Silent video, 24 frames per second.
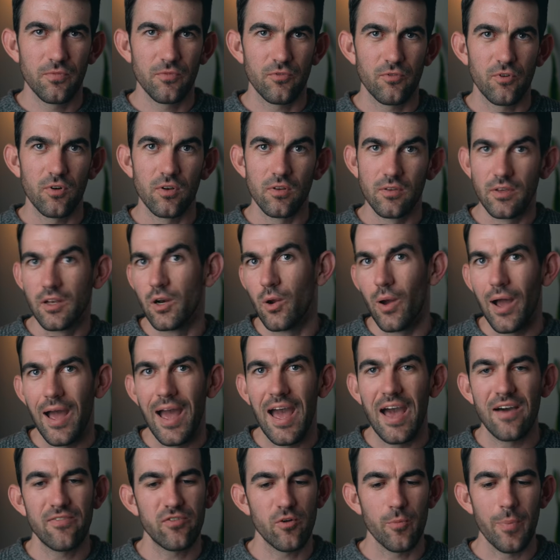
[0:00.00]
for you know a
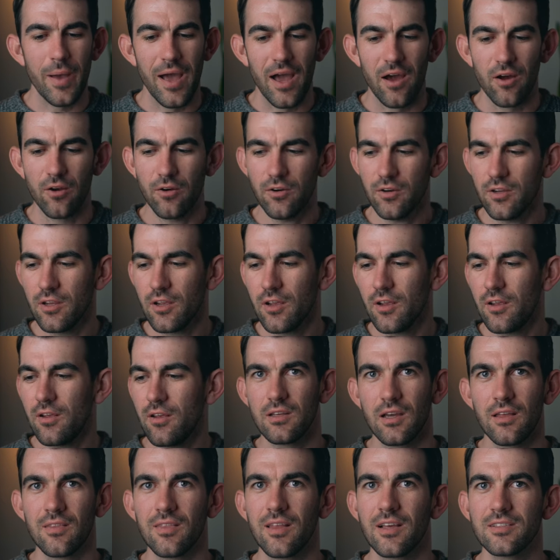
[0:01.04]
half a pound,
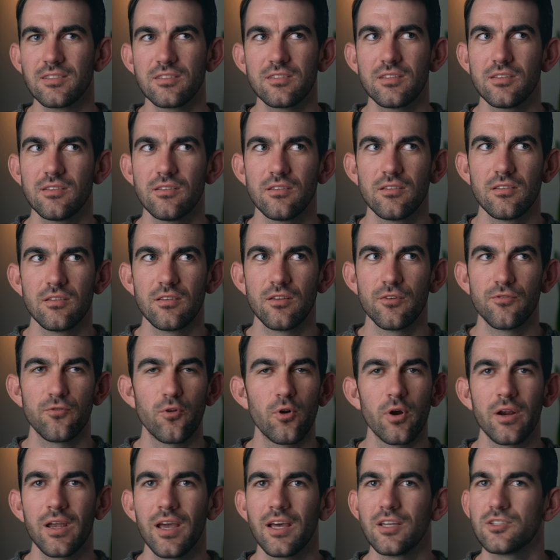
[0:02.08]
unless the
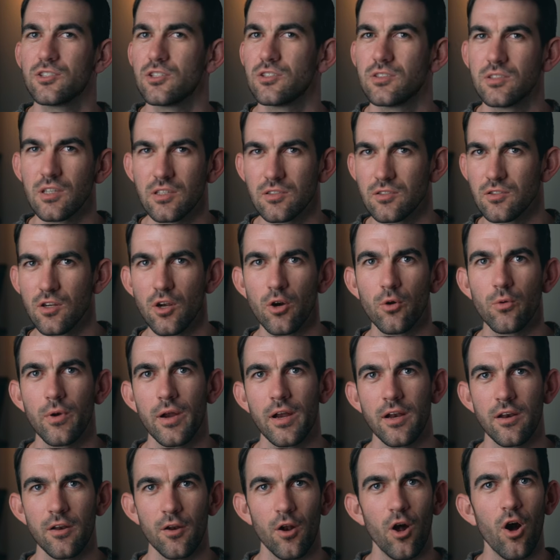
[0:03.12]
forecast just says no
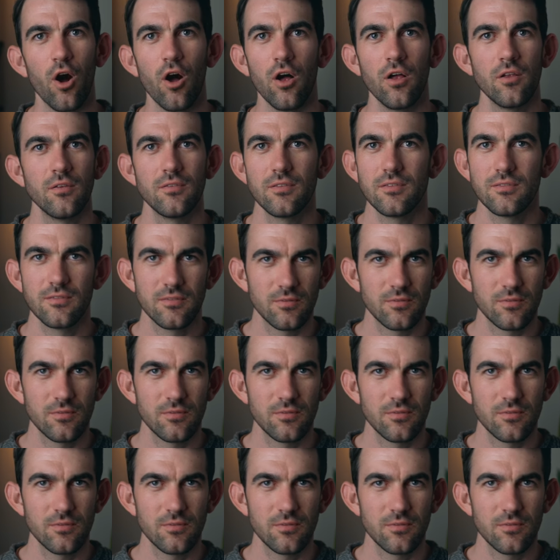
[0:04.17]
rain at all,